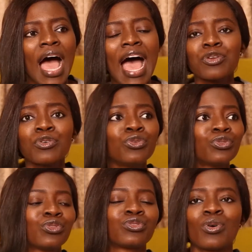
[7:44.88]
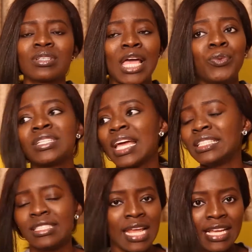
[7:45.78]
I don't know those songs. I wish
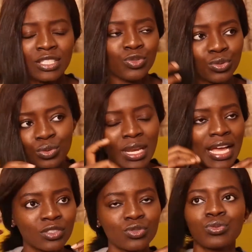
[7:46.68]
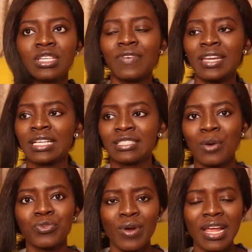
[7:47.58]
I do, like, to give an
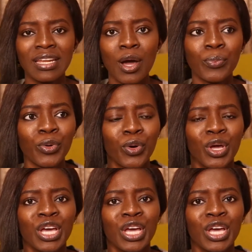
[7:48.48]
example right now, but